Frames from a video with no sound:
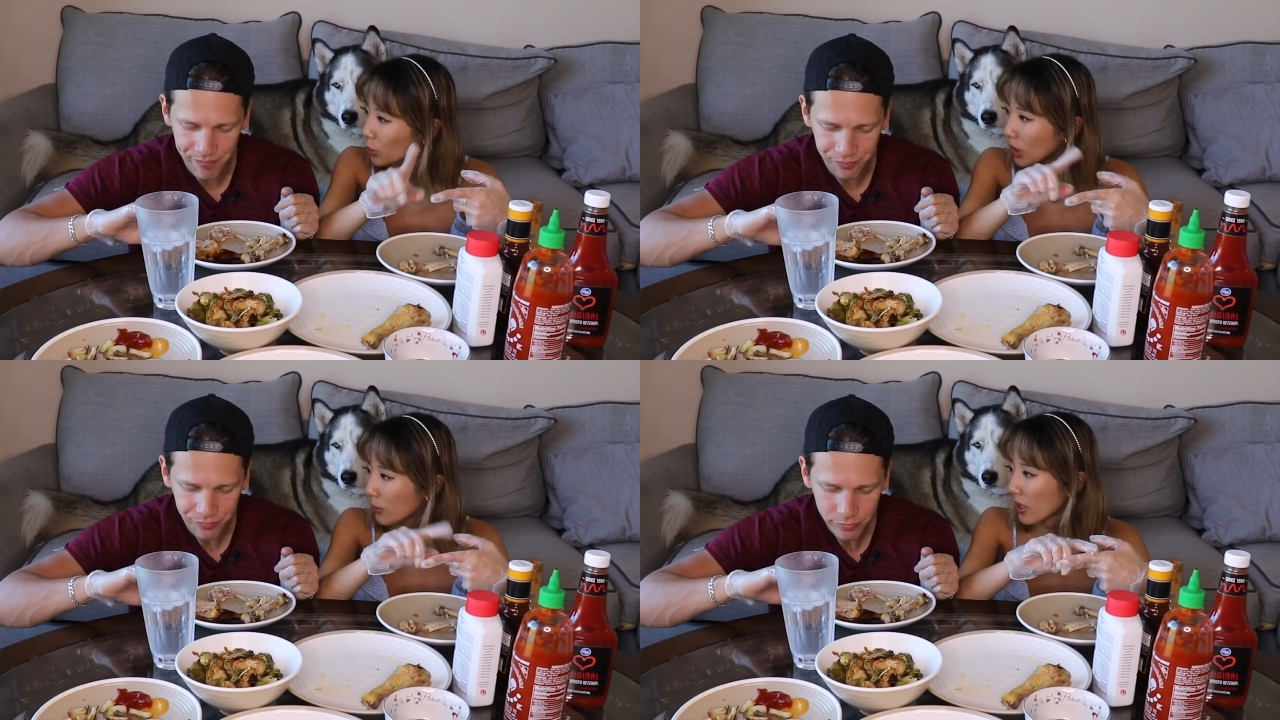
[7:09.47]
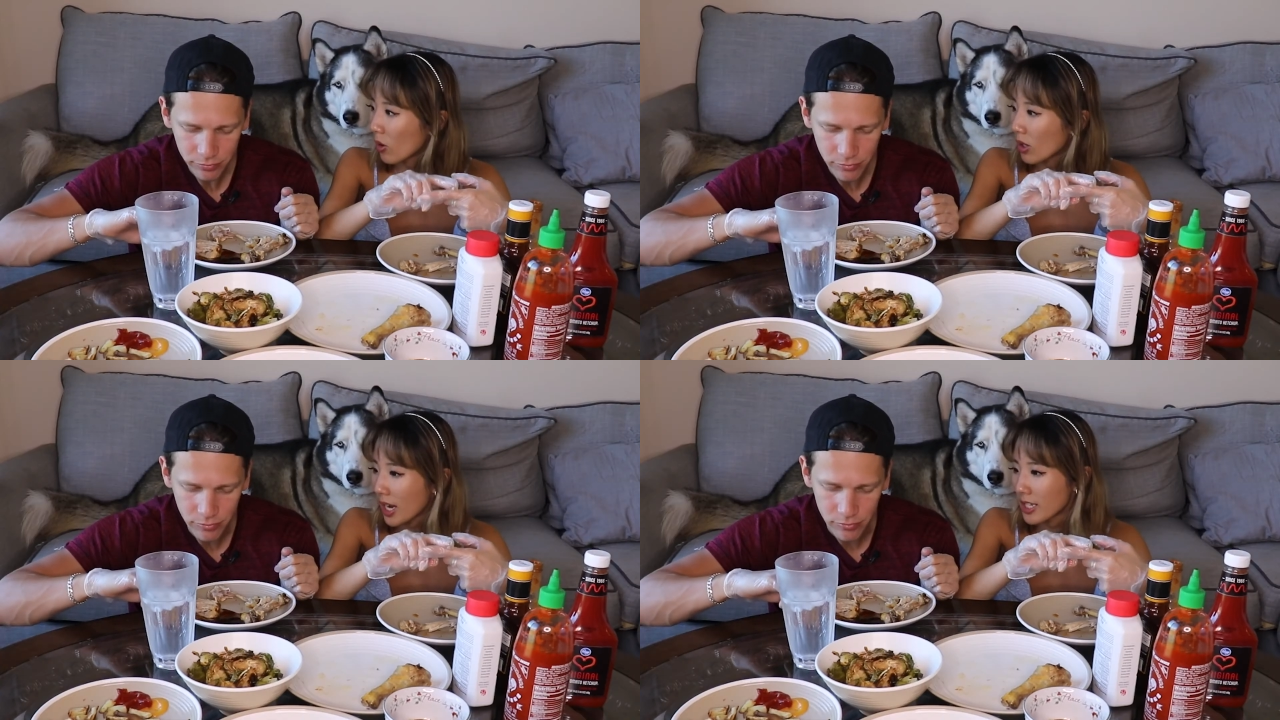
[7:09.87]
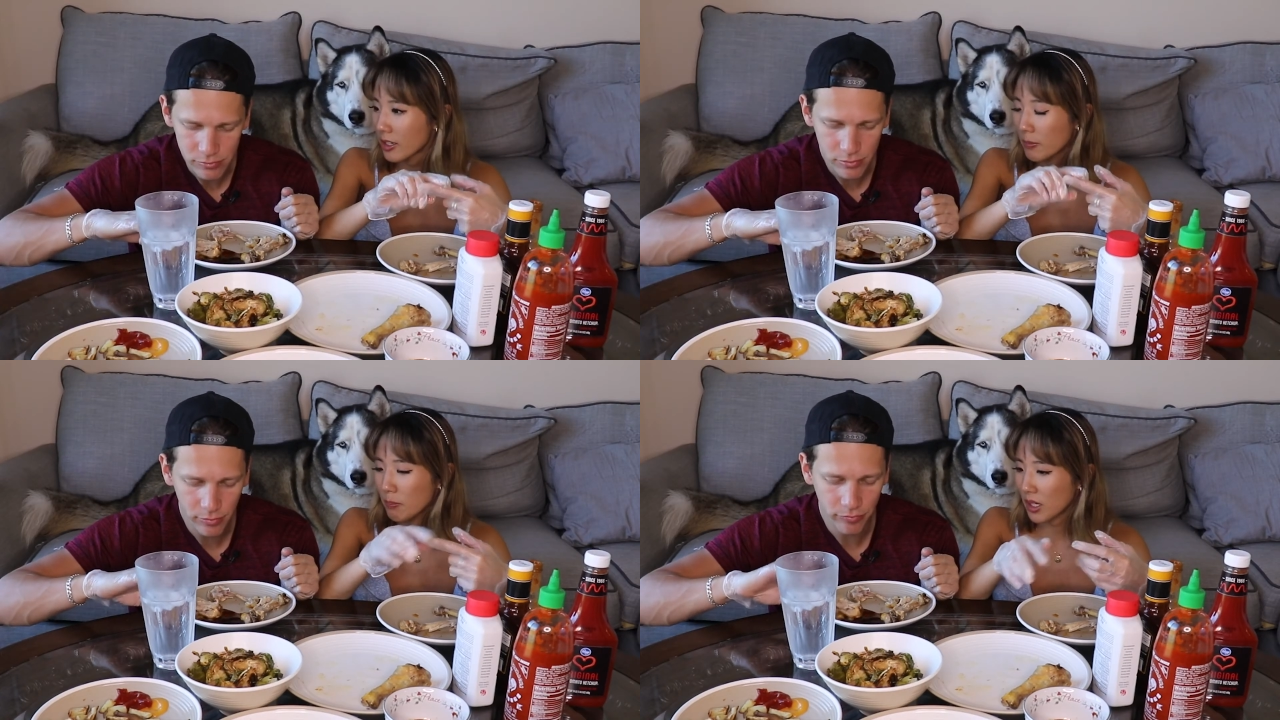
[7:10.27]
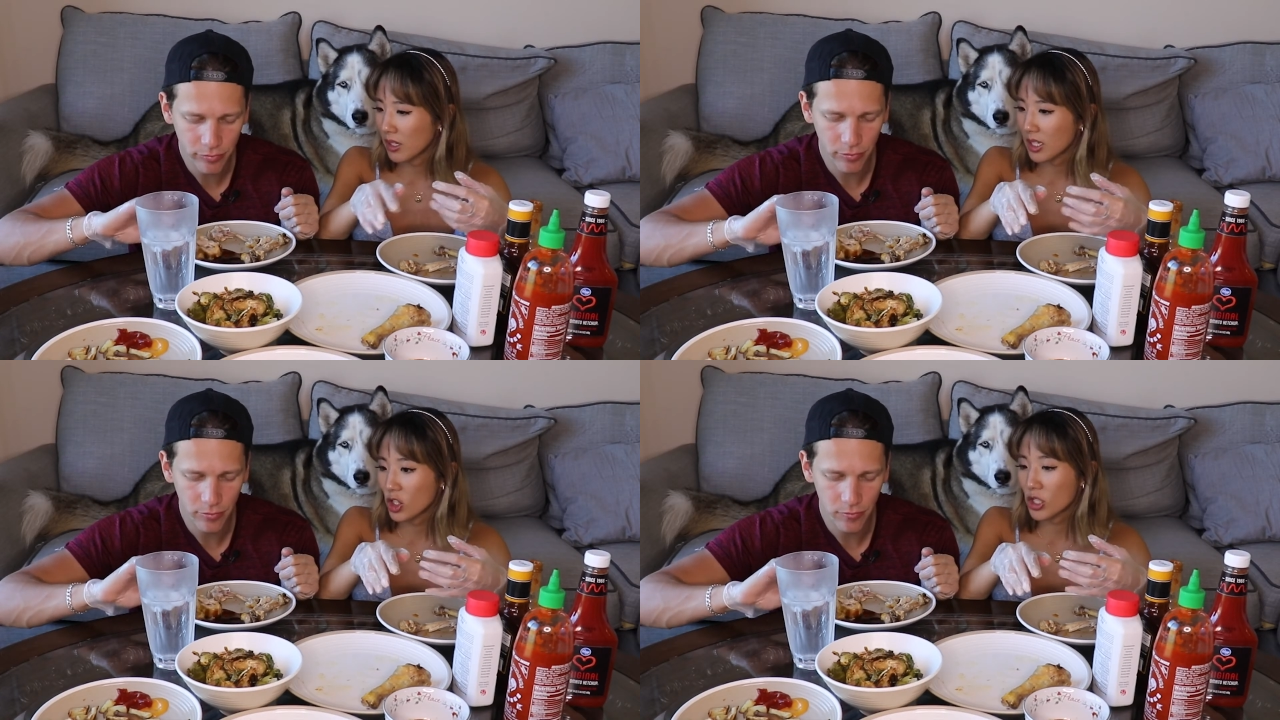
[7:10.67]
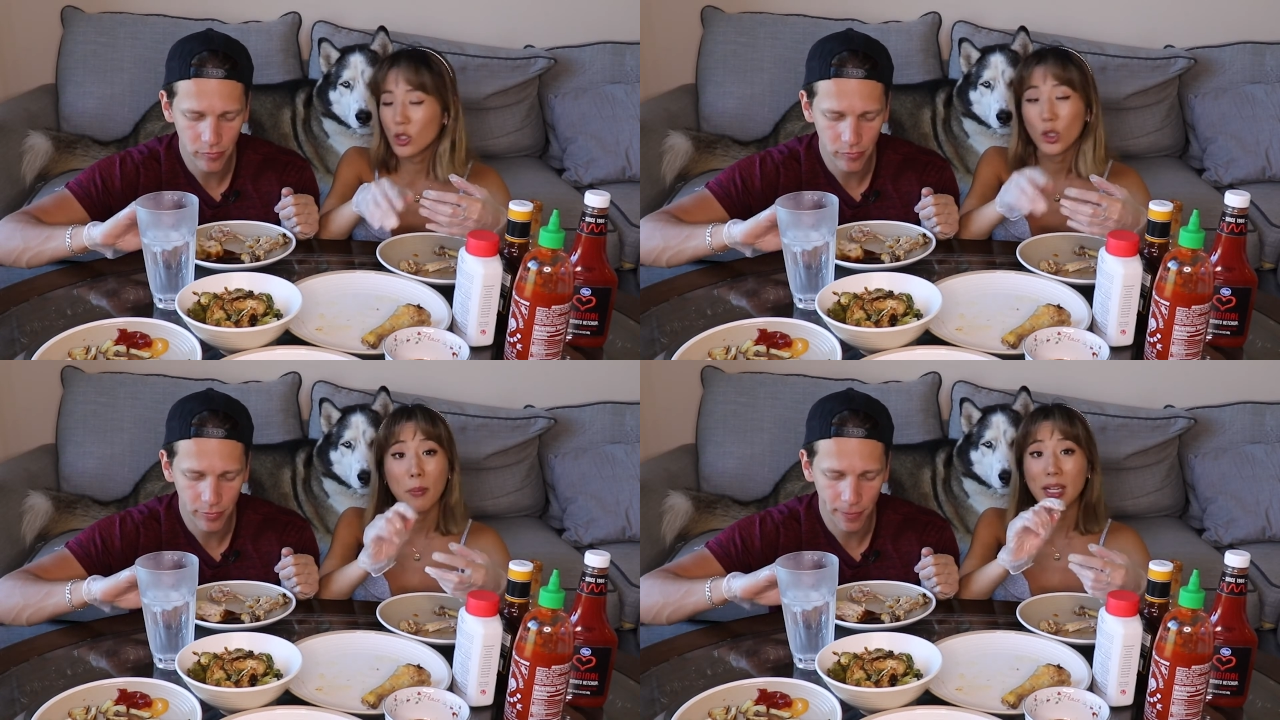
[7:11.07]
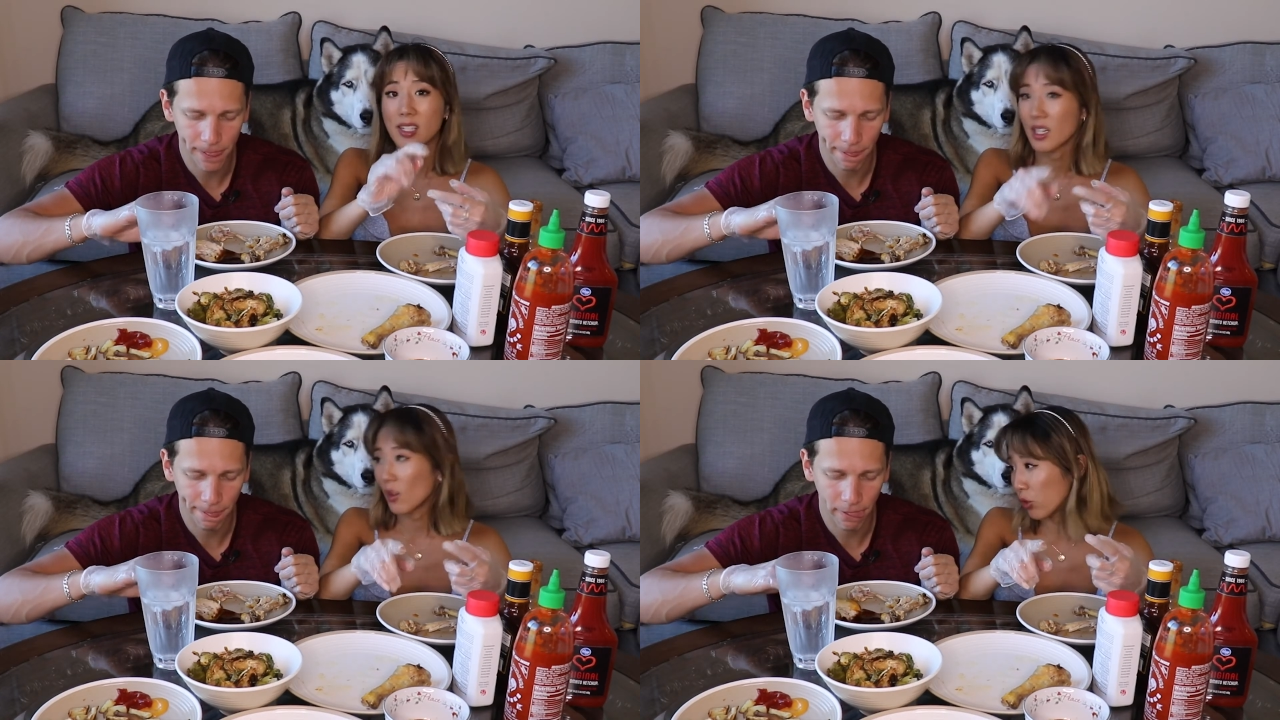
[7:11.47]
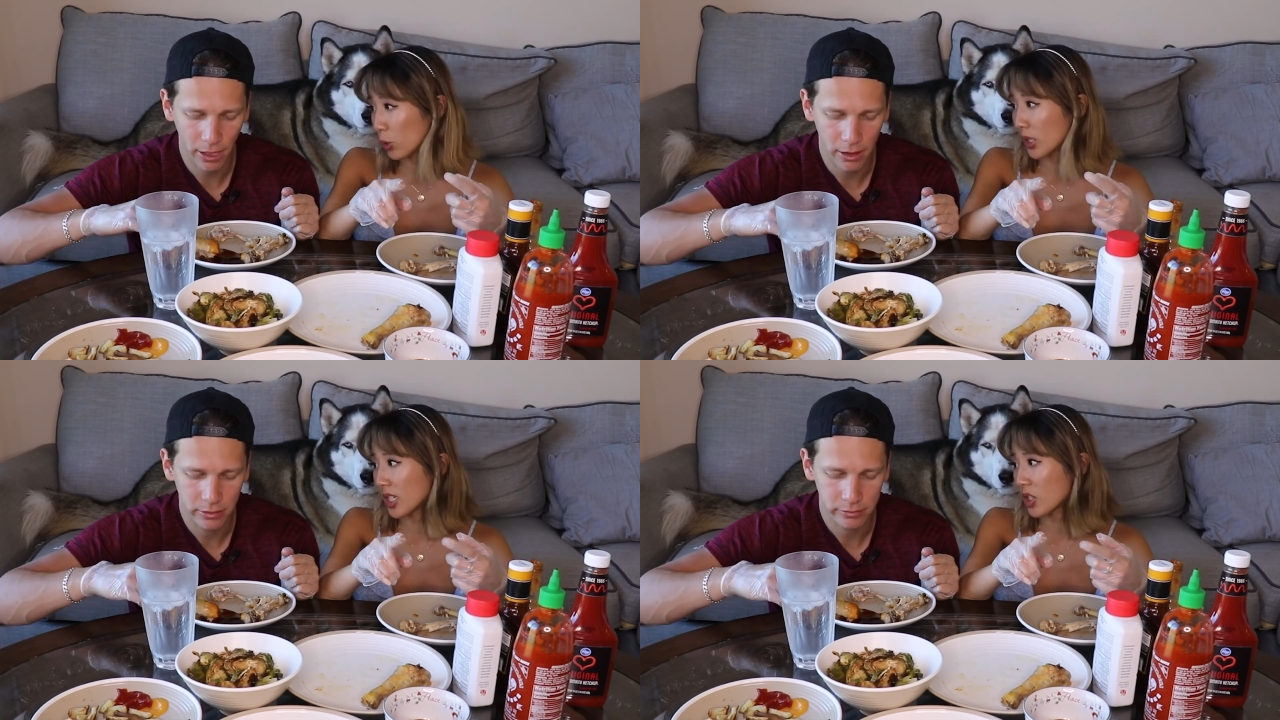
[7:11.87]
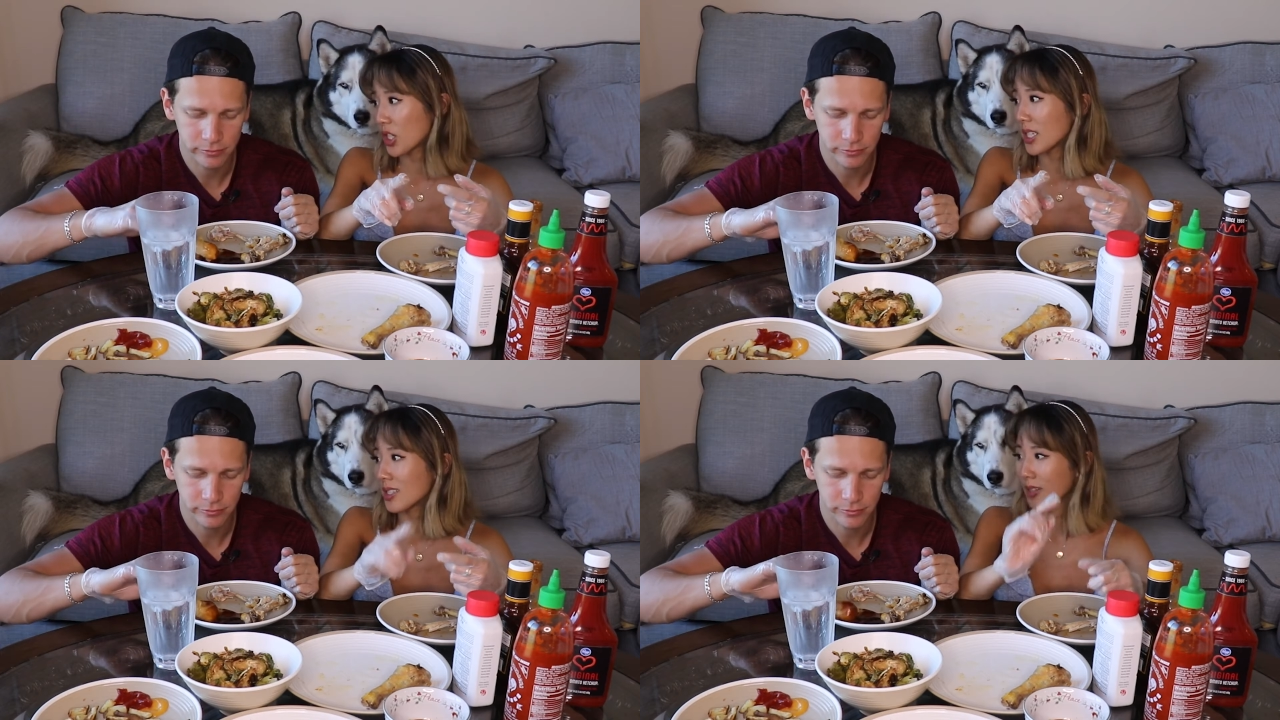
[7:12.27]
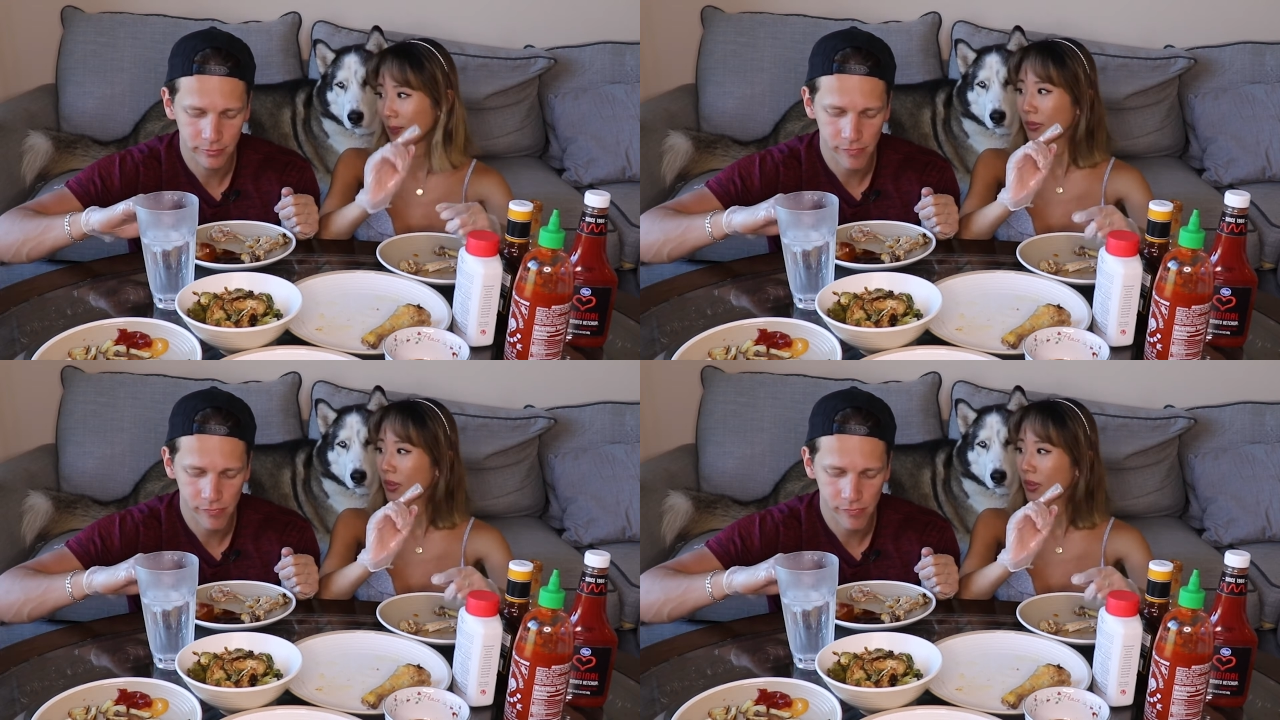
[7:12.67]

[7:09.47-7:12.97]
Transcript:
Speaker 1: you can make all kinds of meat dishes, you can make seafood dishes,